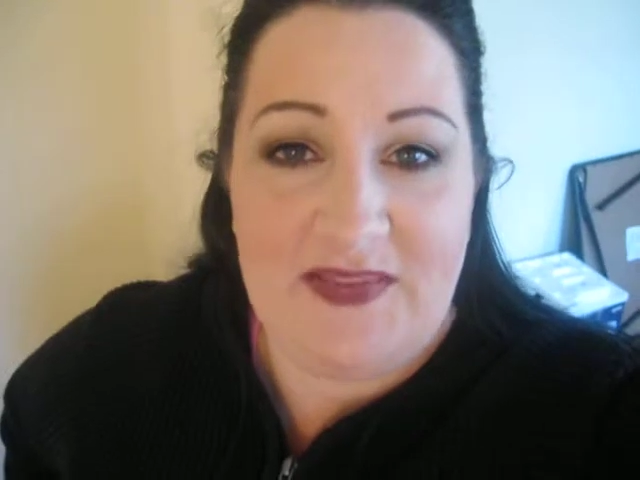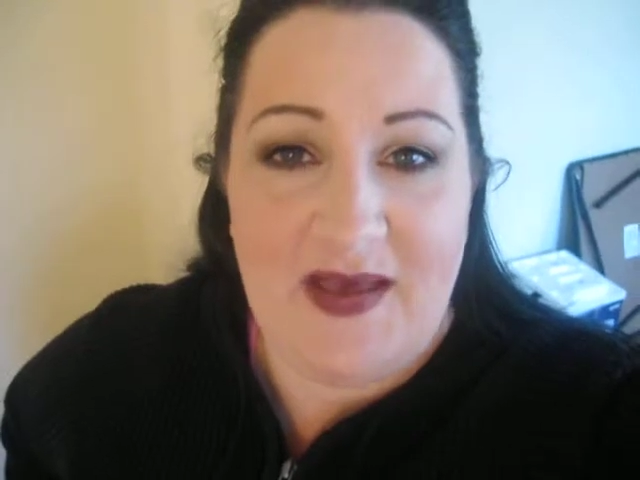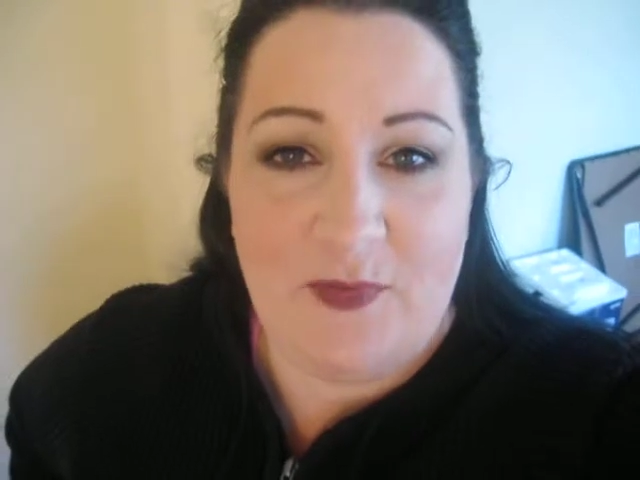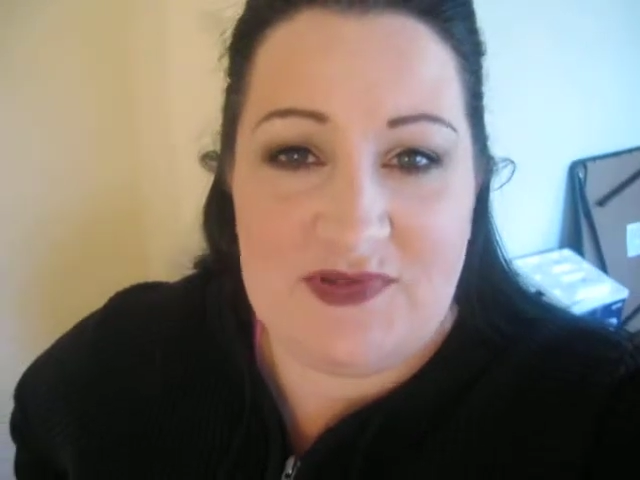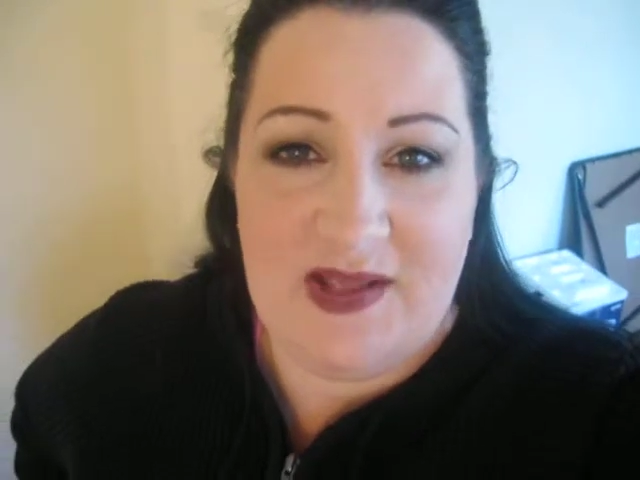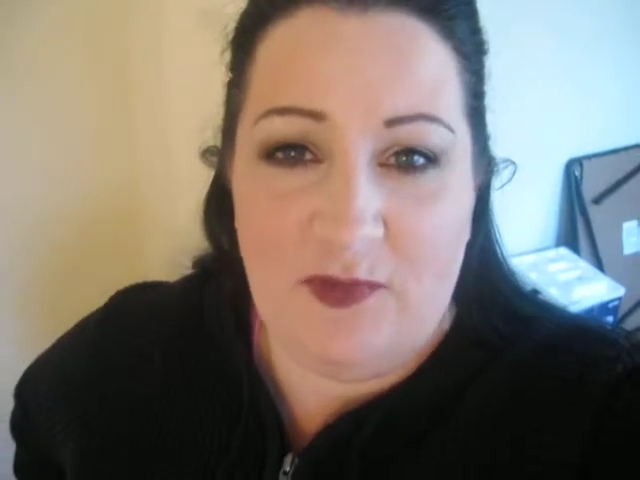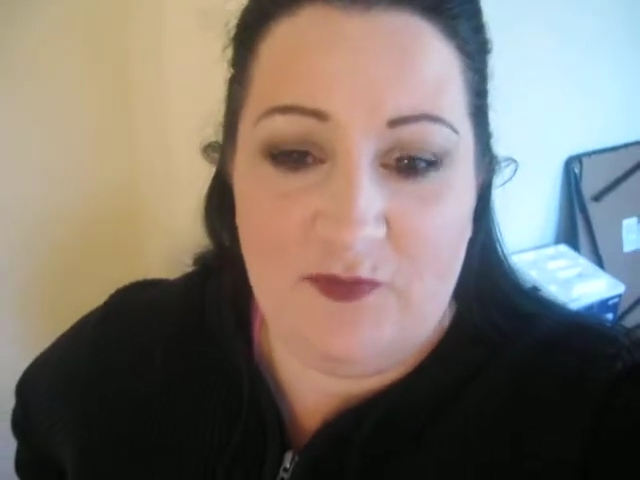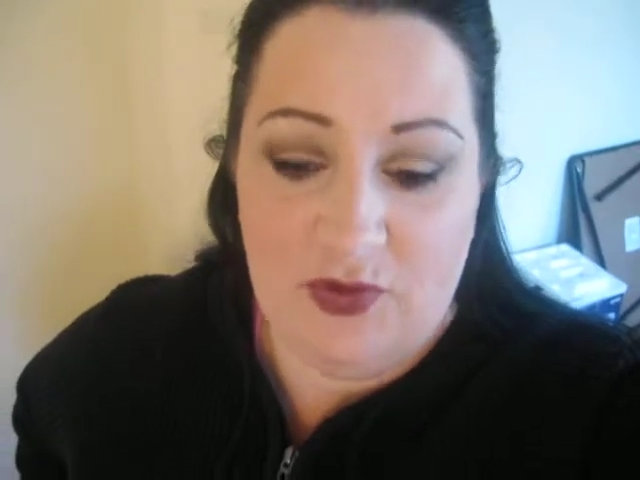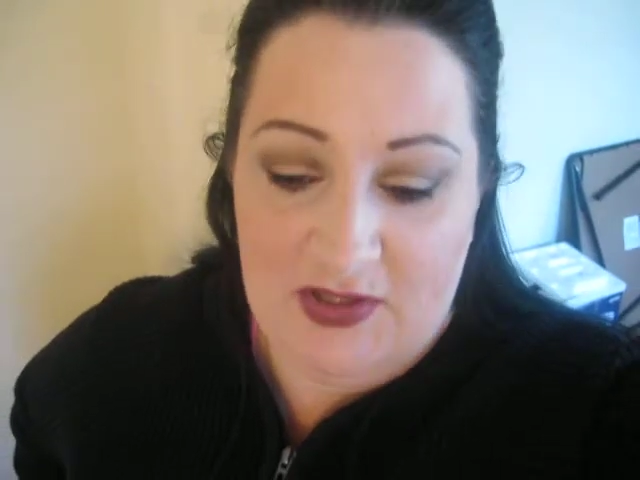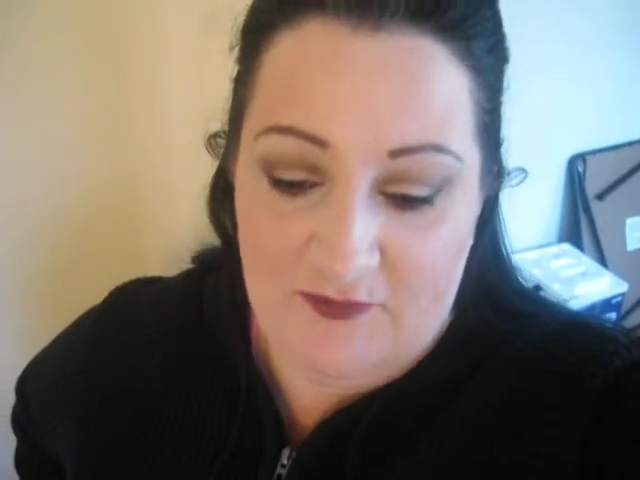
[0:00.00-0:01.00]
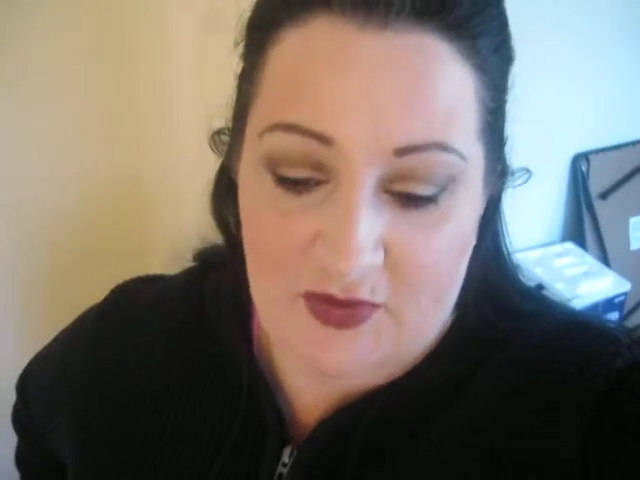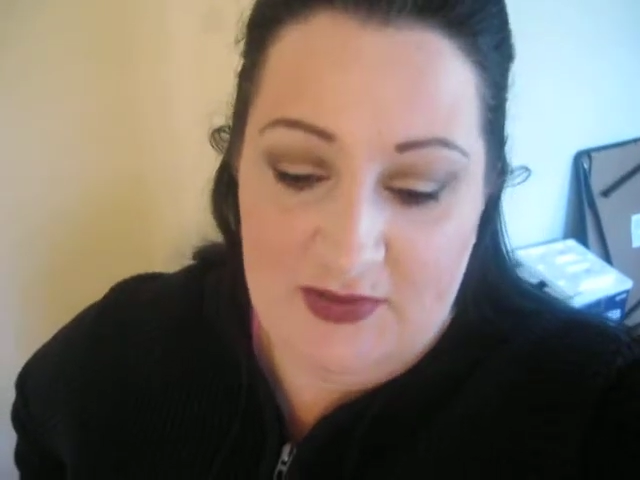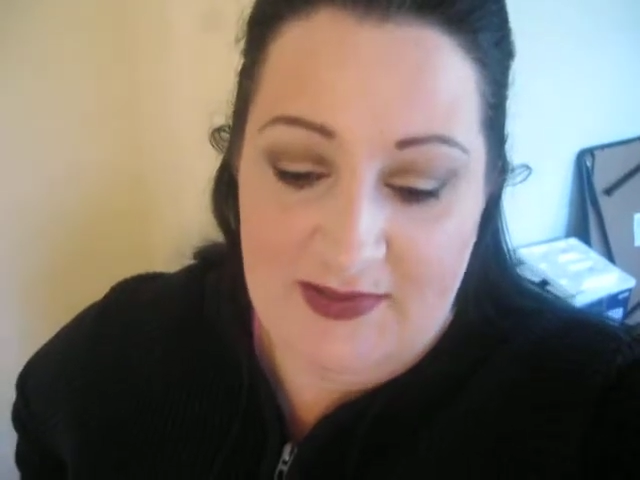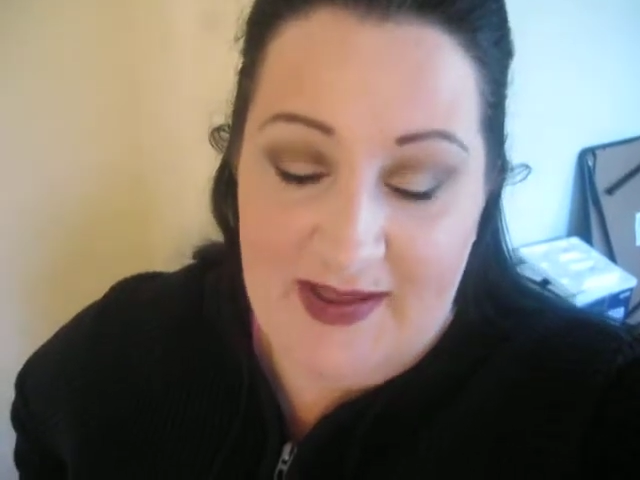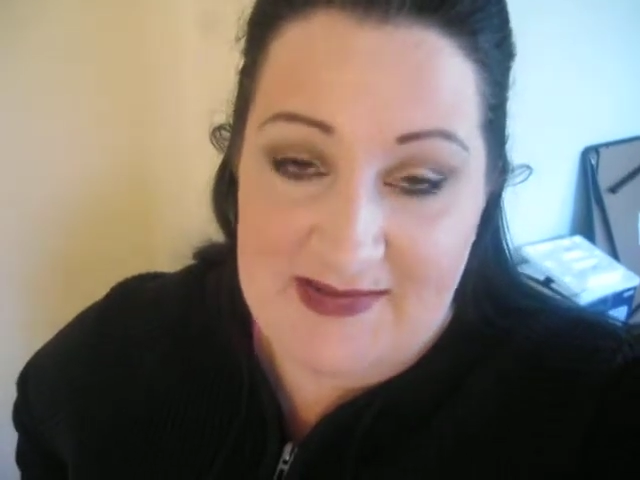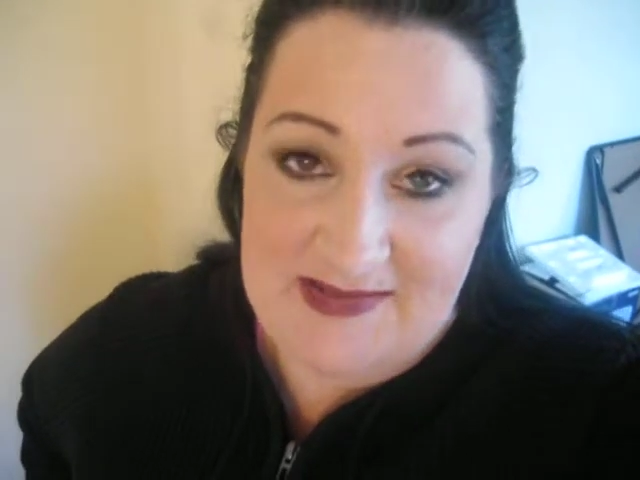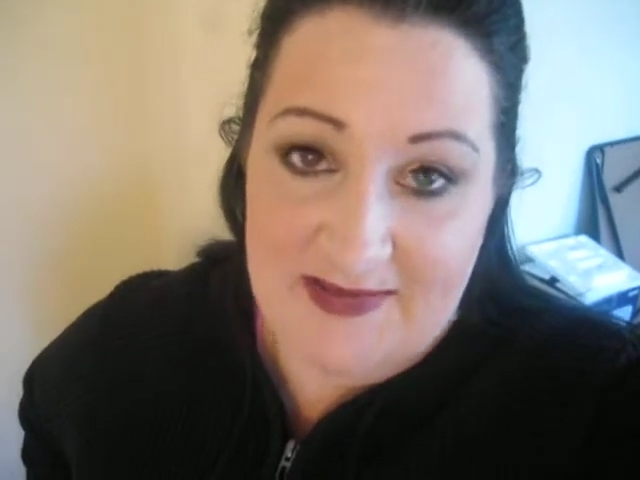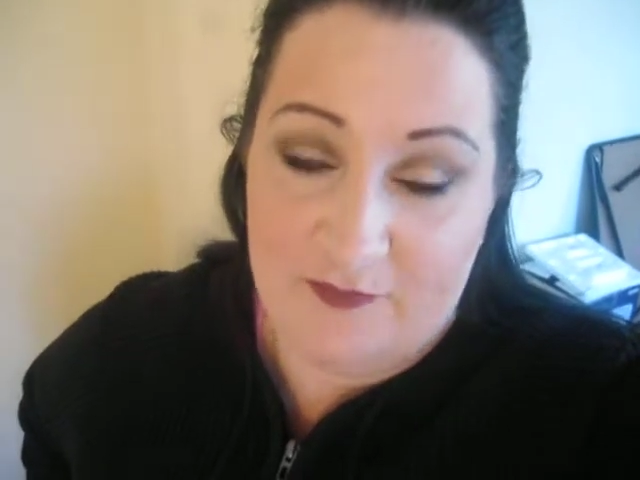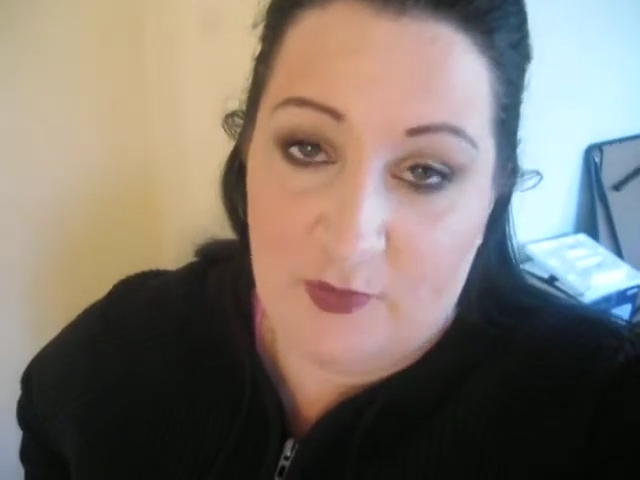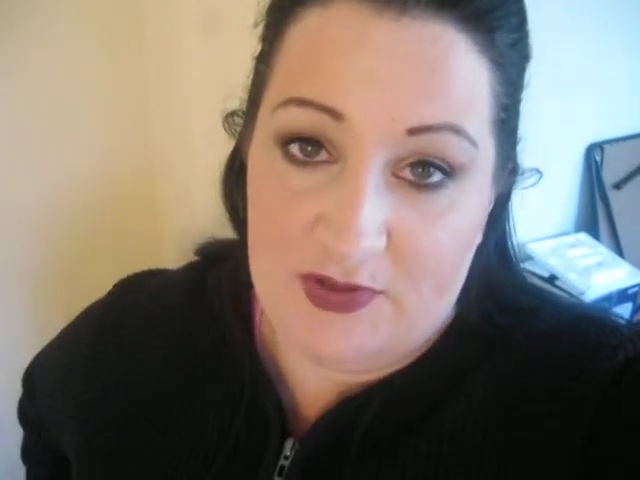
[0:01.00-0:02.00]
that was helpful, give you a little
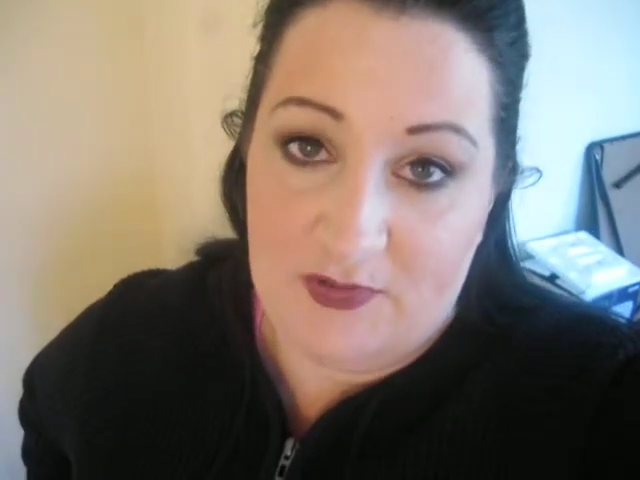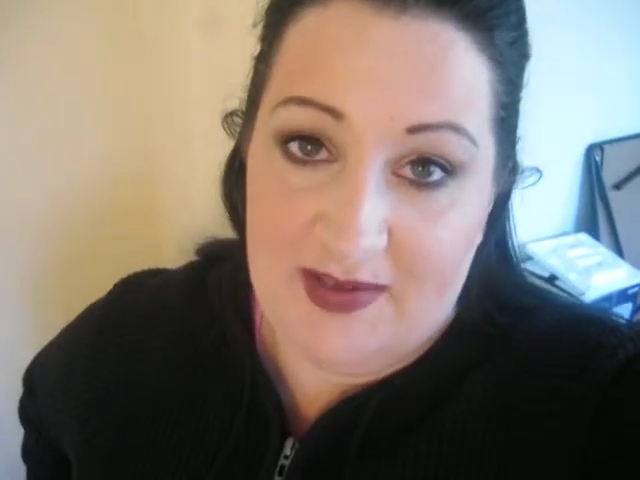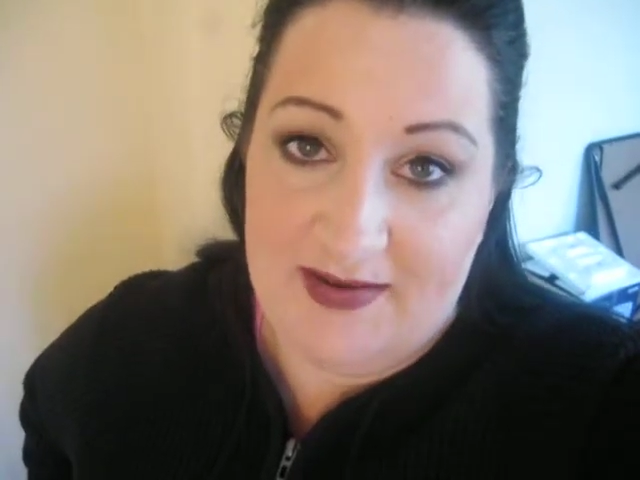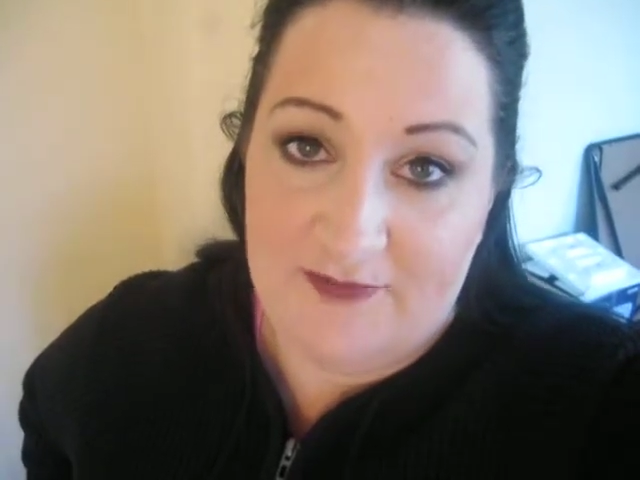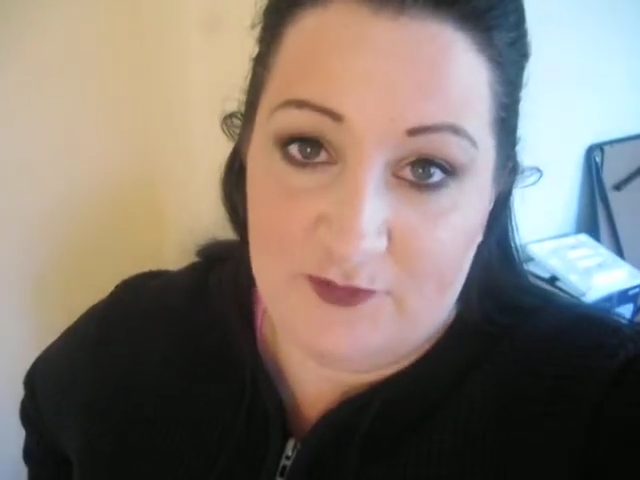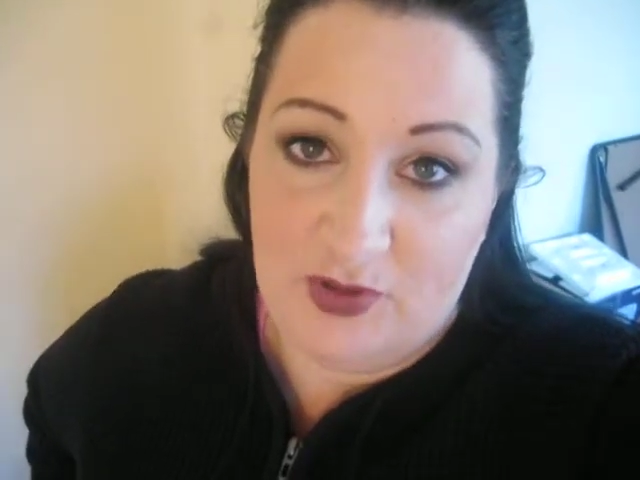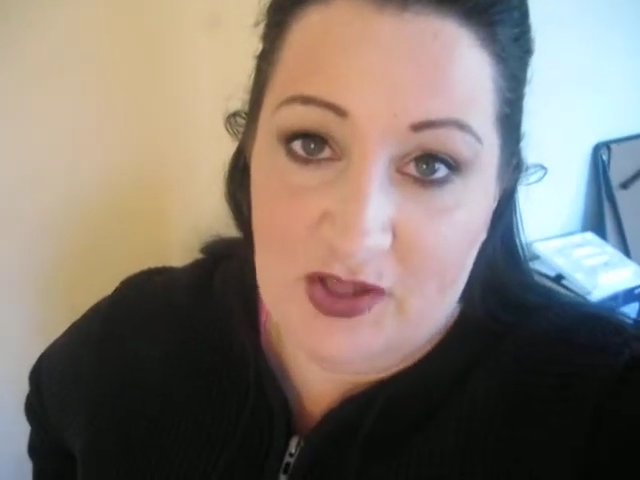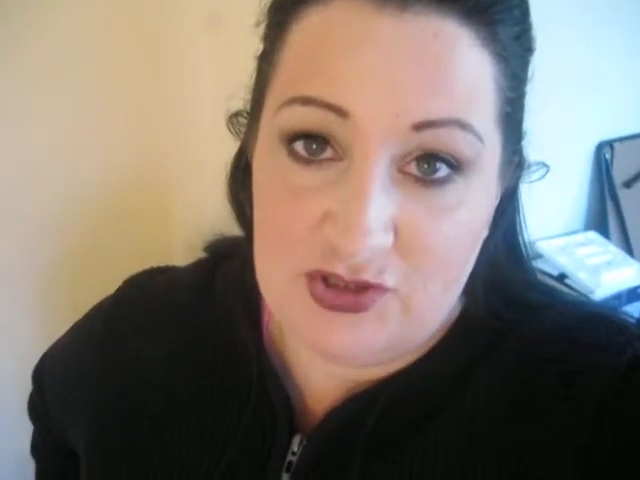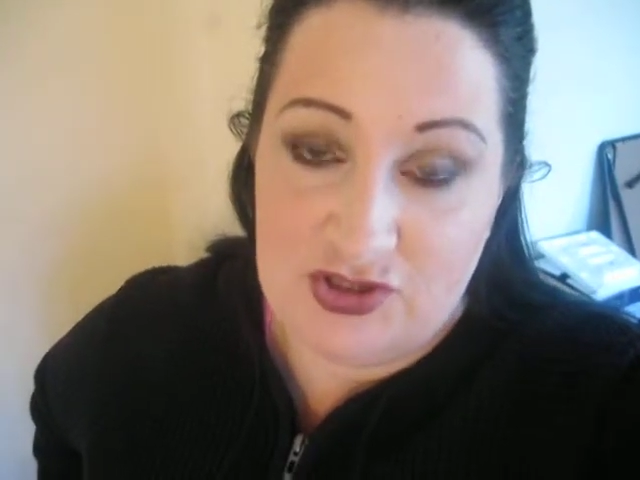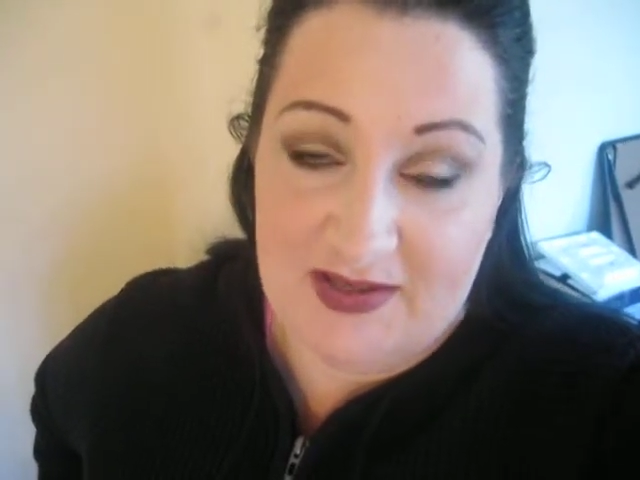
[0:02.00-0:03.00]
idea of what you can eat for lunch.